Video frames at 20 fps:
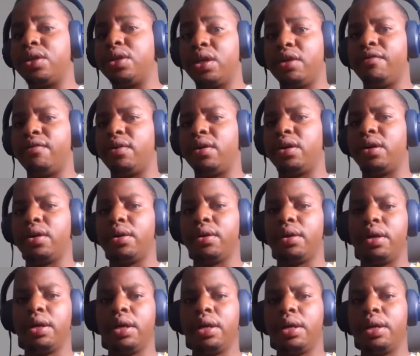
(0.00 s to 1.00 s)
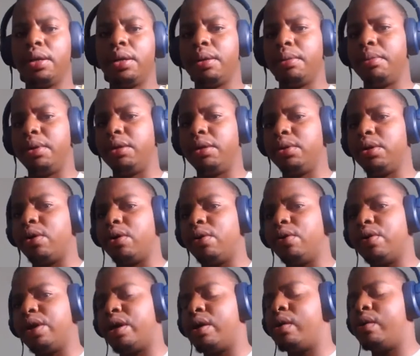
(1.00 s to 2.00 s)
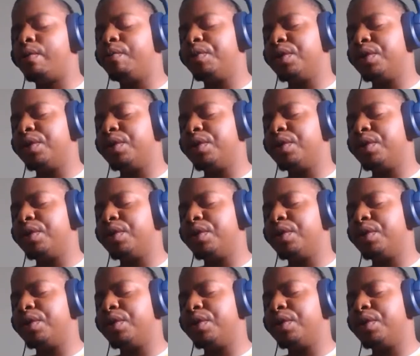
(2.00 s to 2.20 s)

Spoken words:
I have a baby girl now.